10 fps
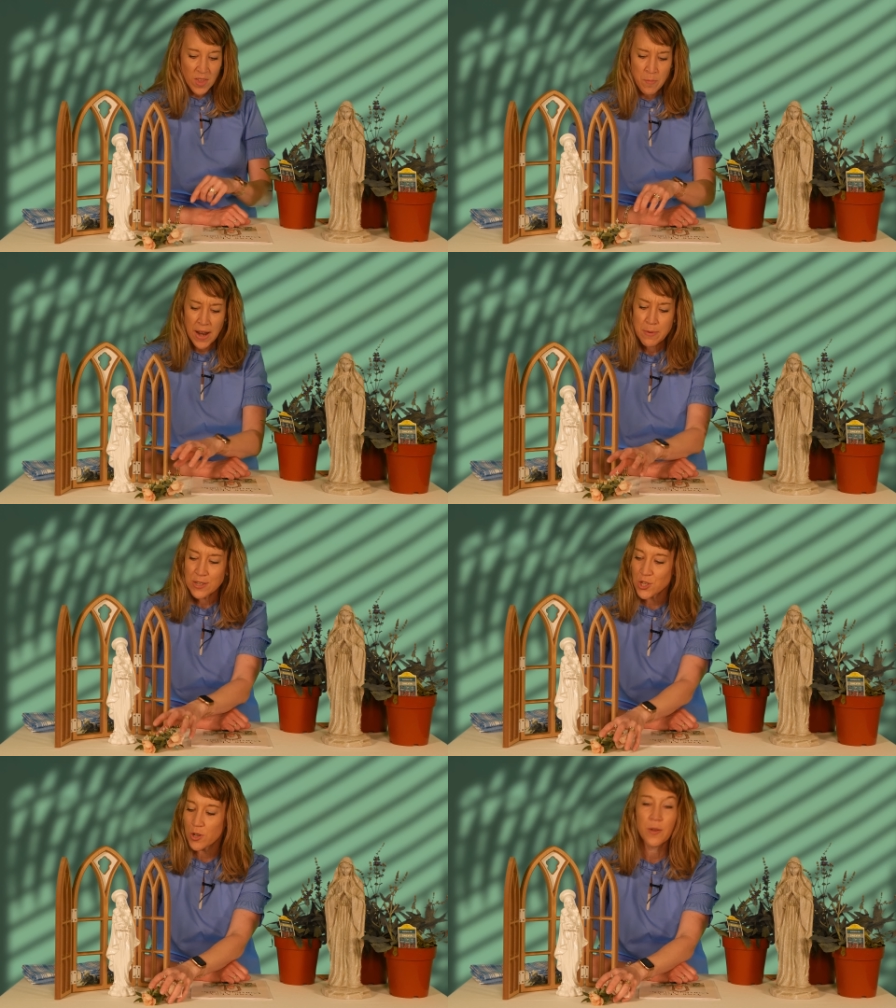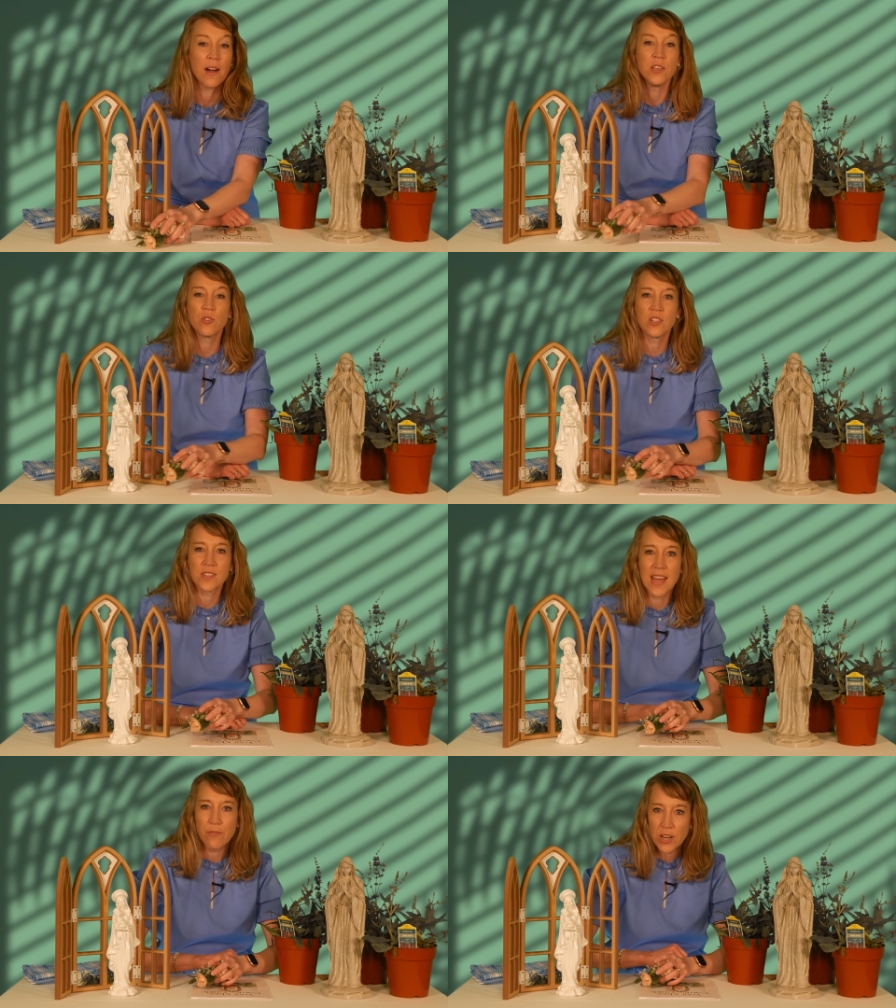But I'm going to show you how you could
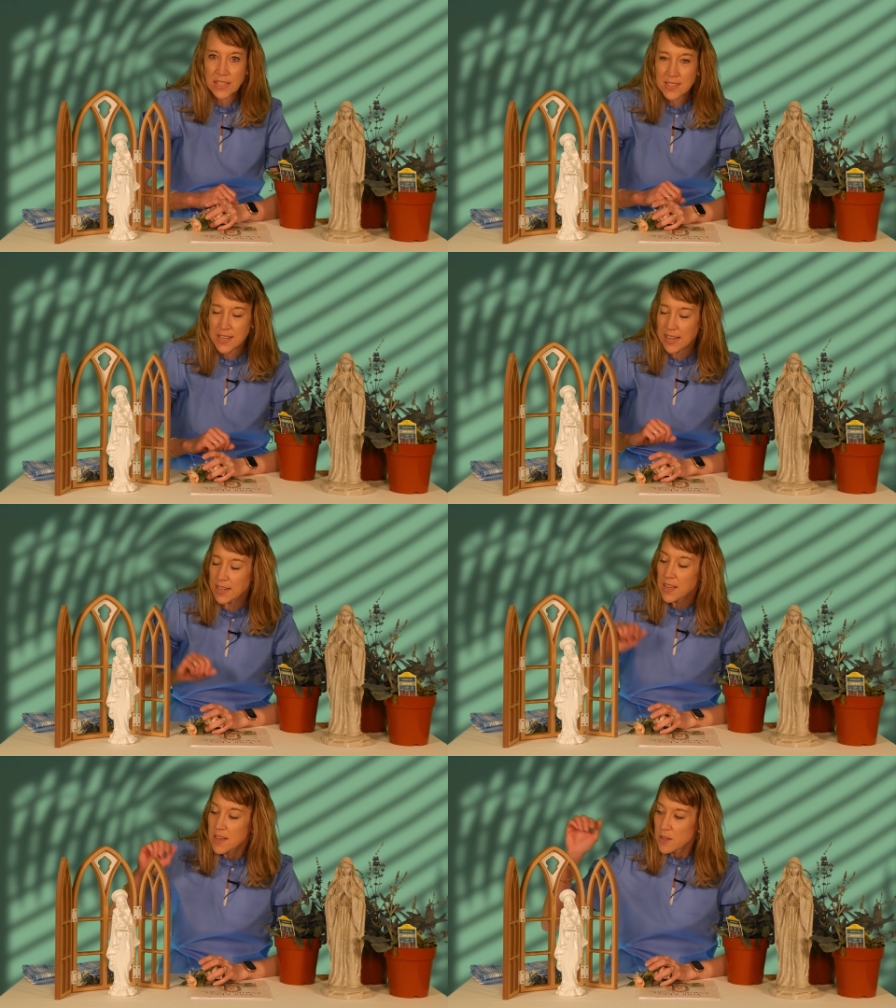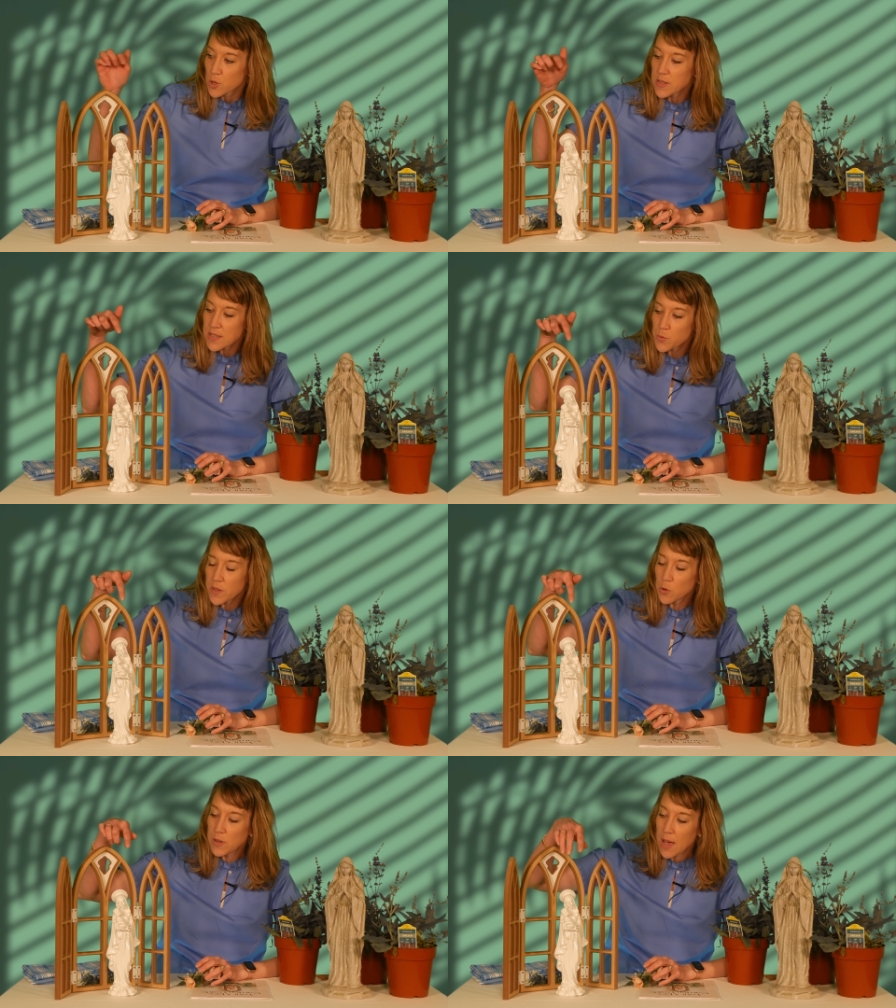just have one inside. So this is
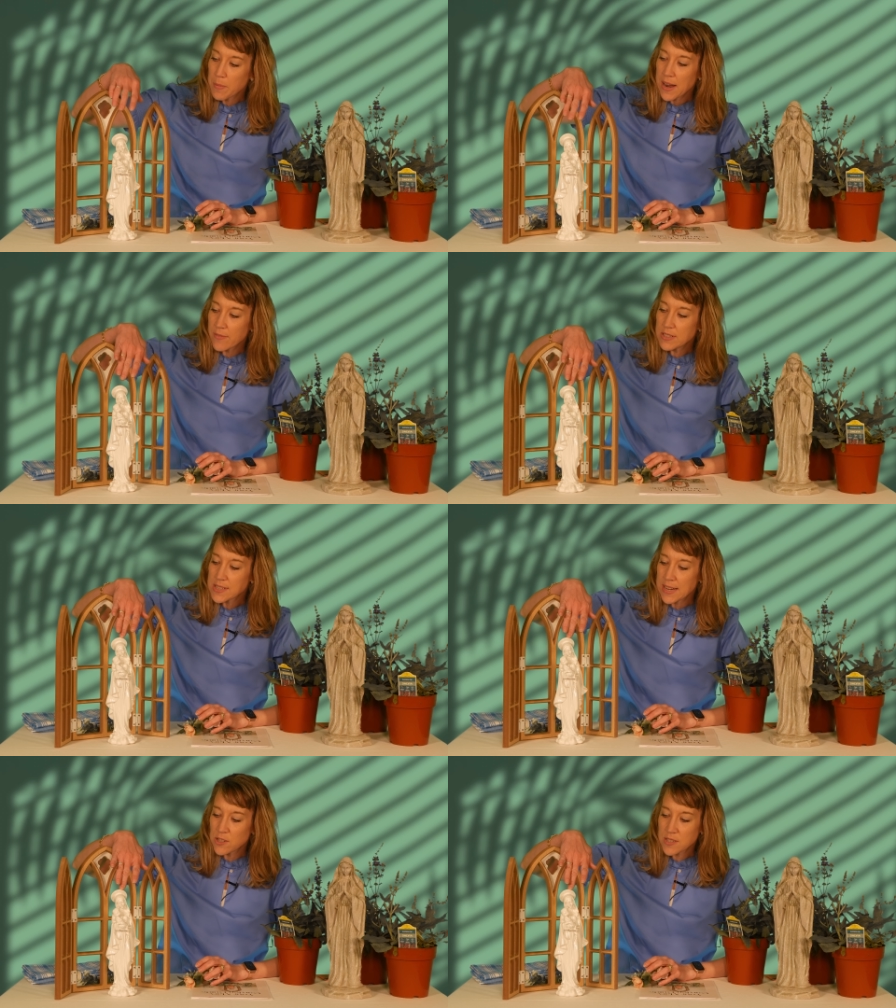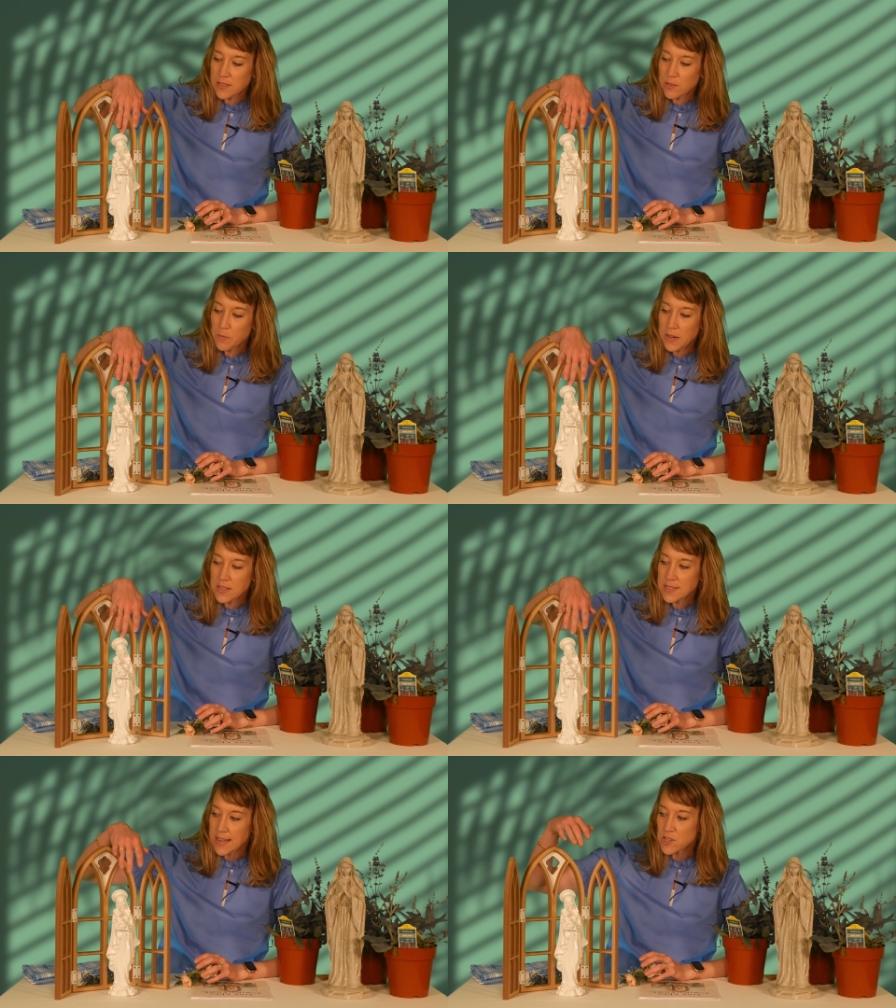one that we happen to have inside, just a little Mary
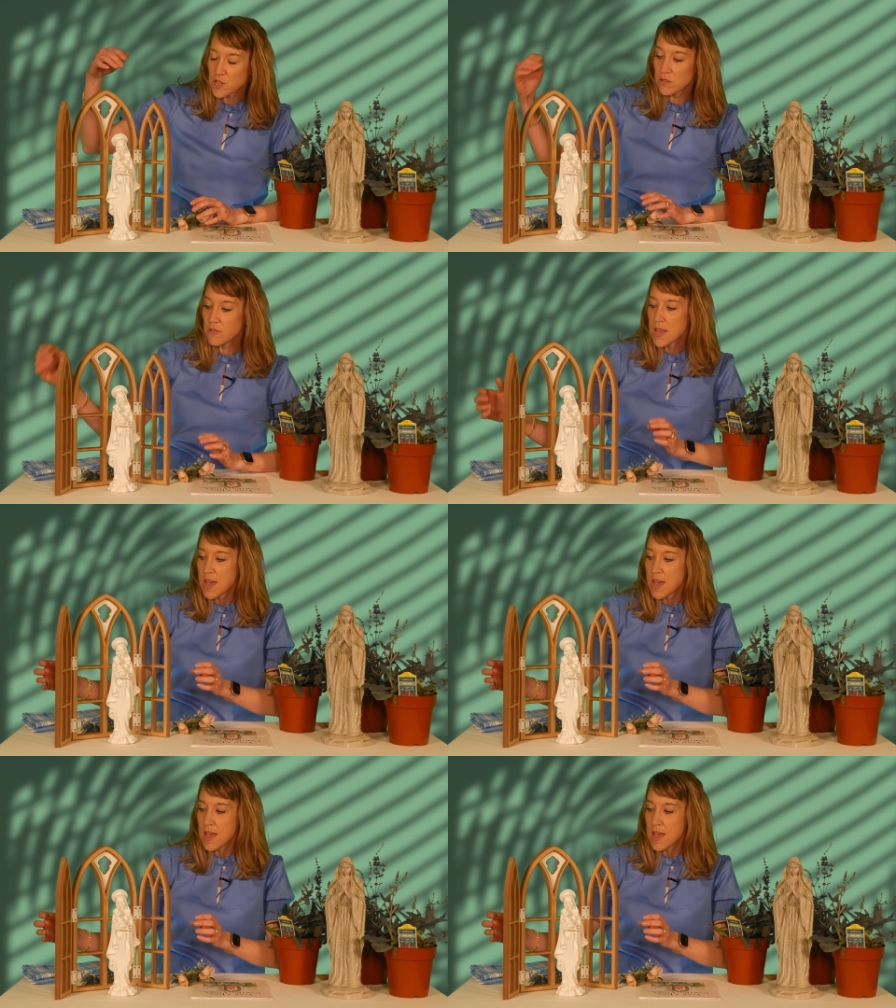statue.